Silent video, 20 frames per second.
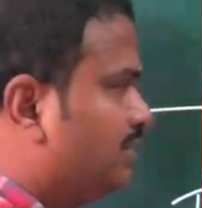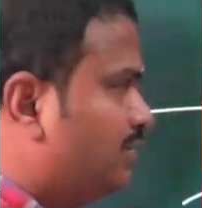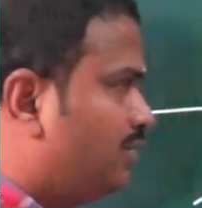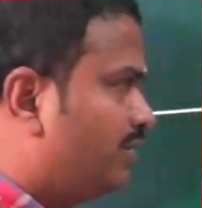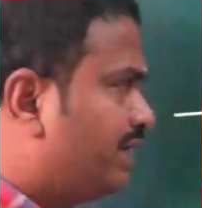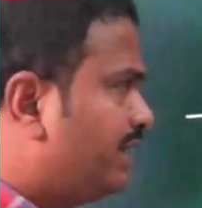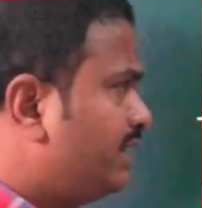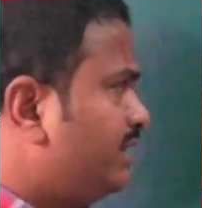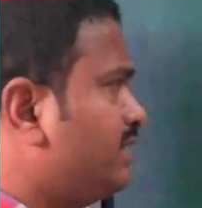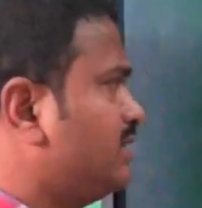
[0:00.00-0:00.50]

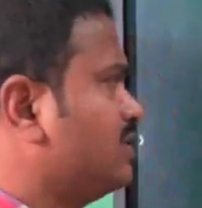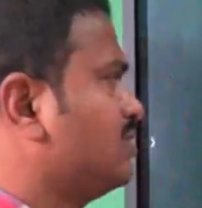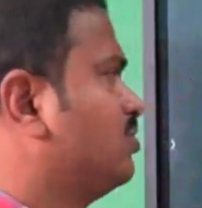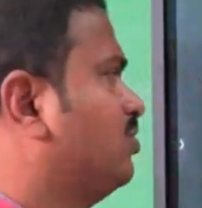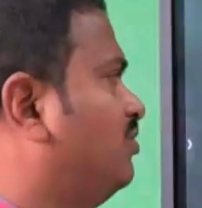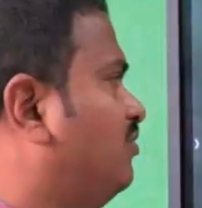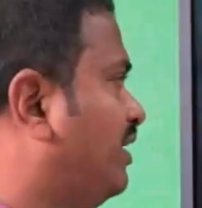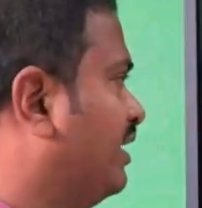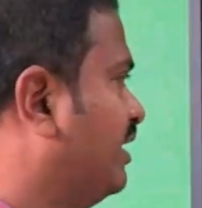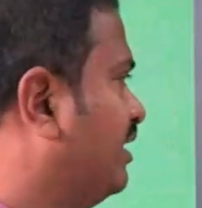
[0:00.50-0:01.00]
Okay,
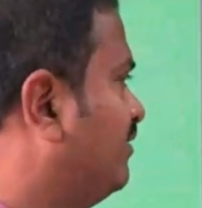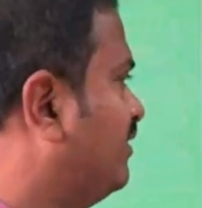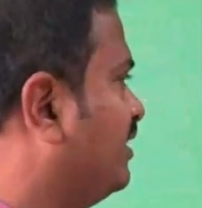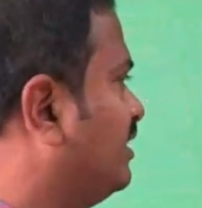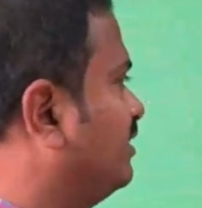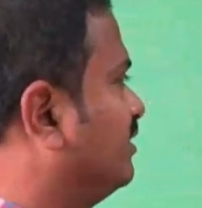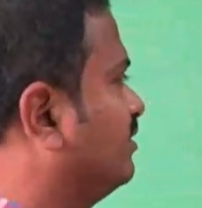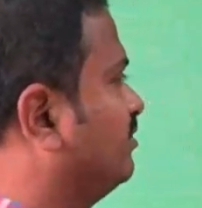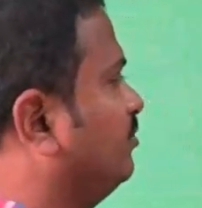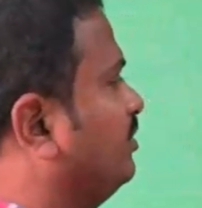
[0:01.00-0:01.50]
so
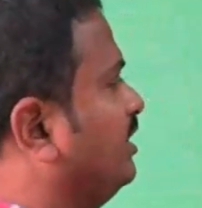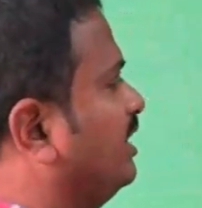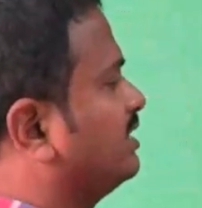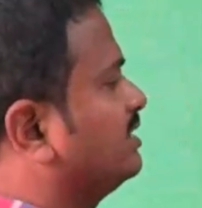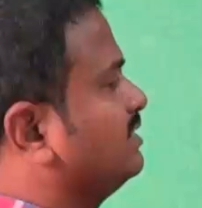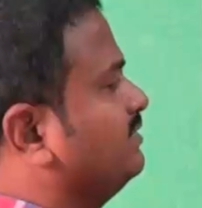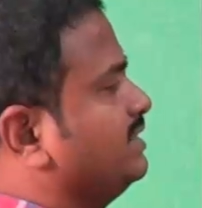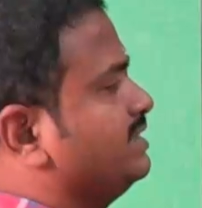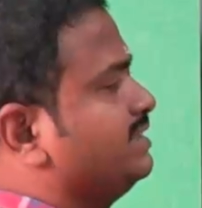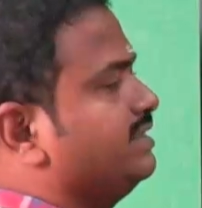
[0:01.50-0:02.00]
whenever we are
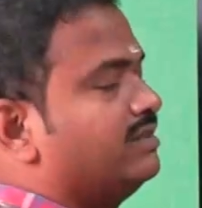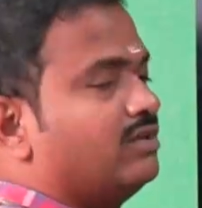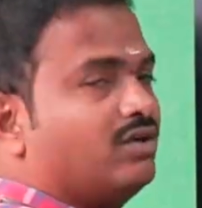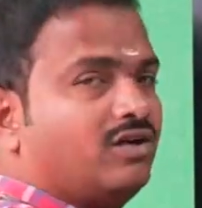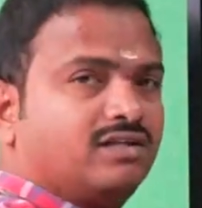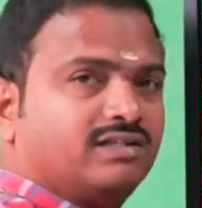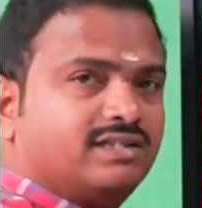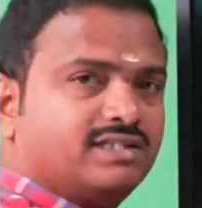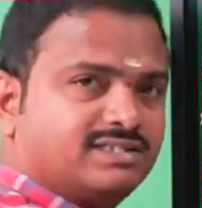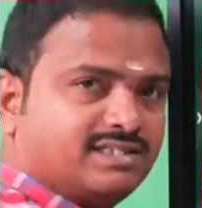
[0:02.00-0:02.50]
switching
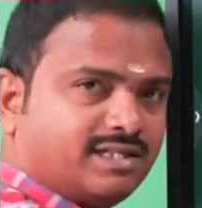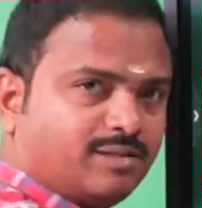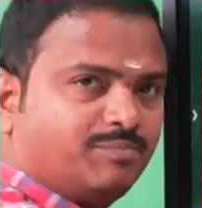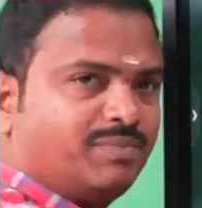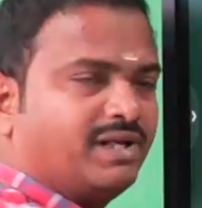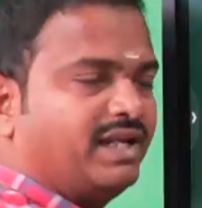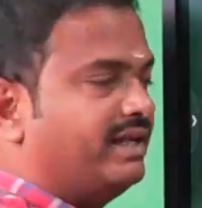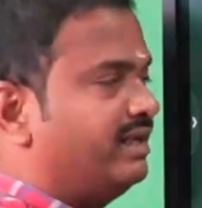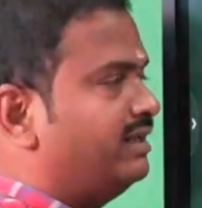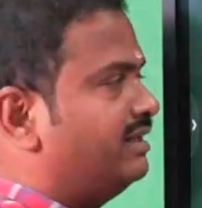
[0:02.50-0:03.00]
on the
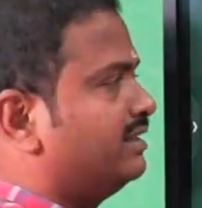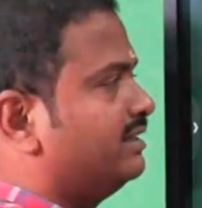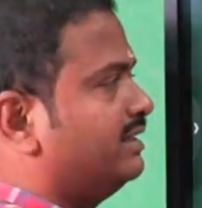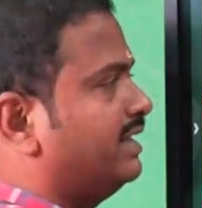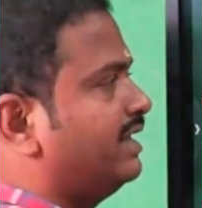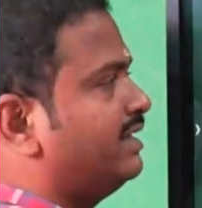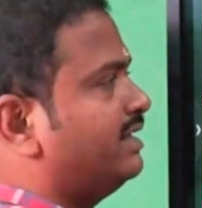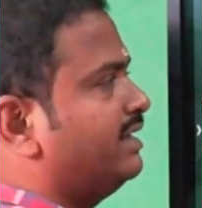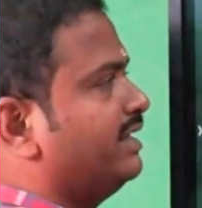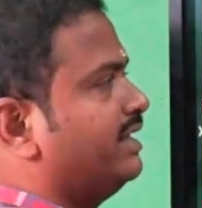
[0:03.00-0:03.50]
supply,
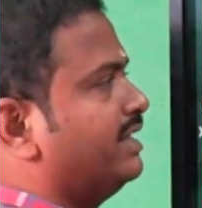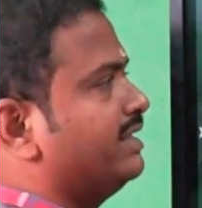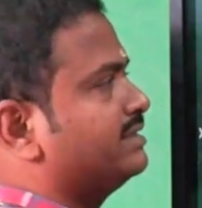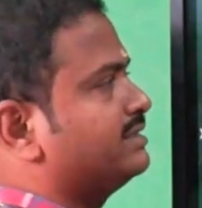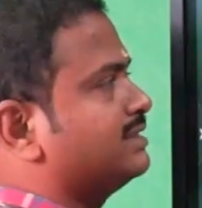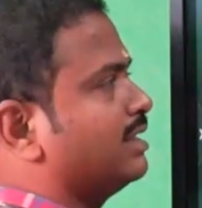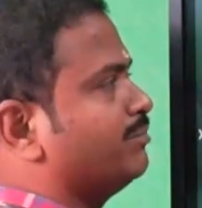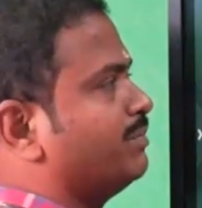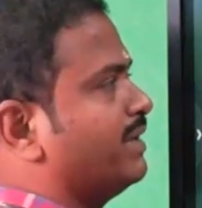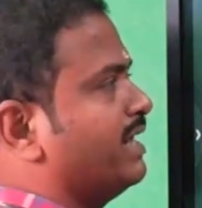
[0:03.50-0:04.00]
then a
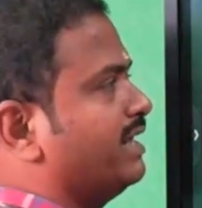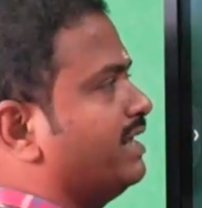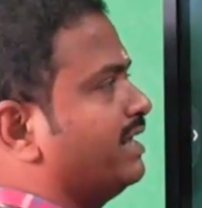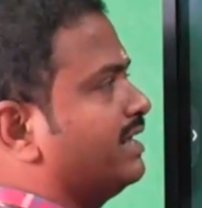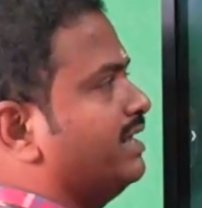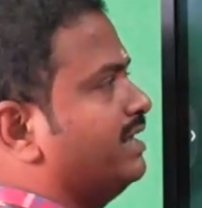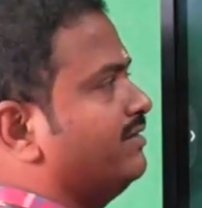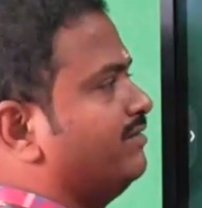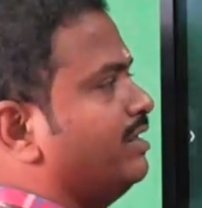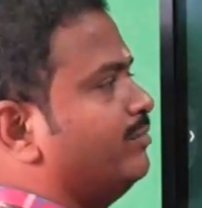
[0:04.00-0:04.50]
supply
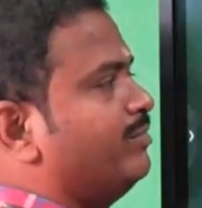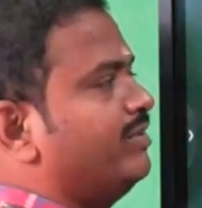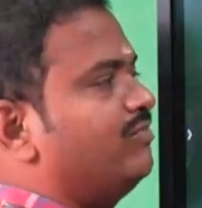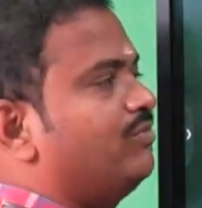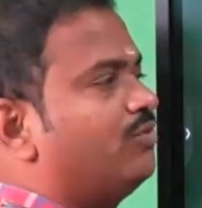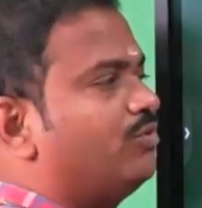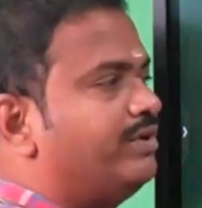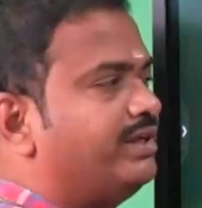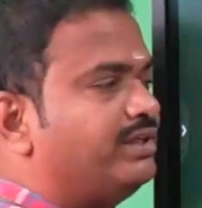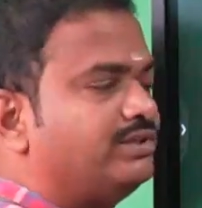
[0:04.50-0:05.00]
current will be
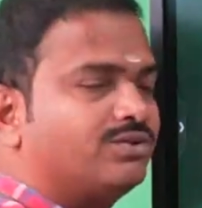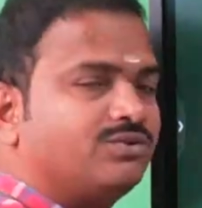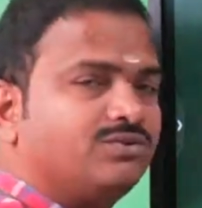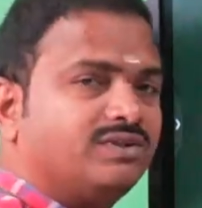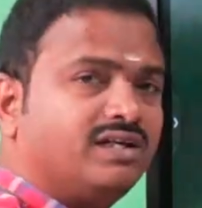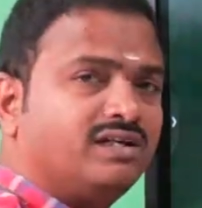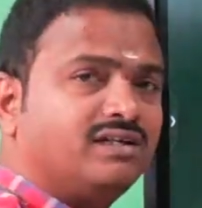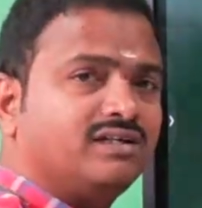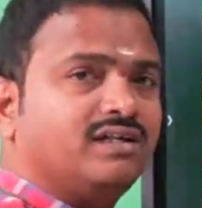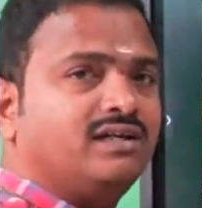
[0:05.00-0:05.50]
flowing through
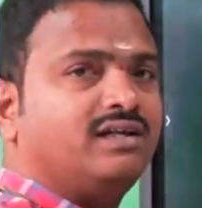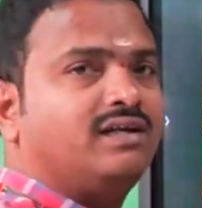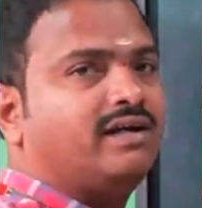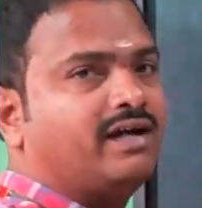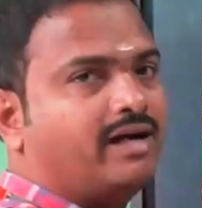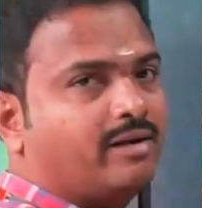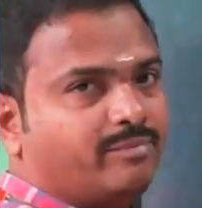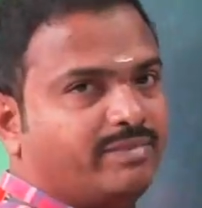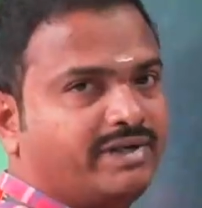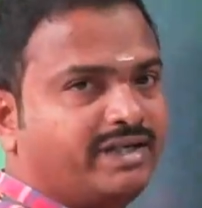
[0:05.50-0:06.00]
the
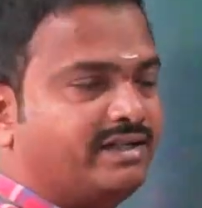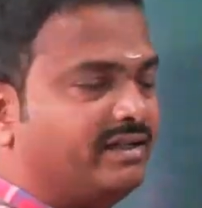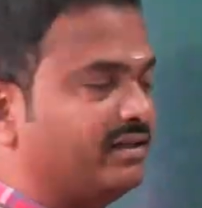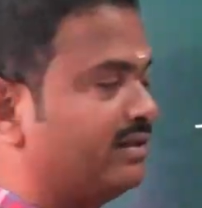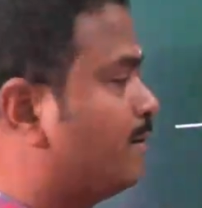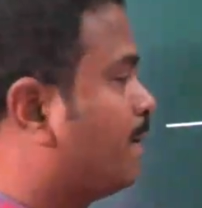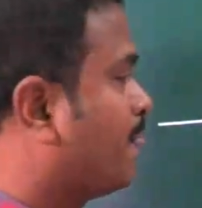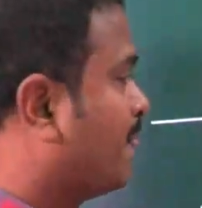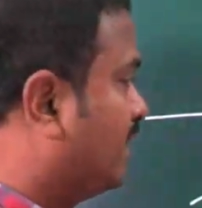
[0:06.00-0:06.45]
ammeter.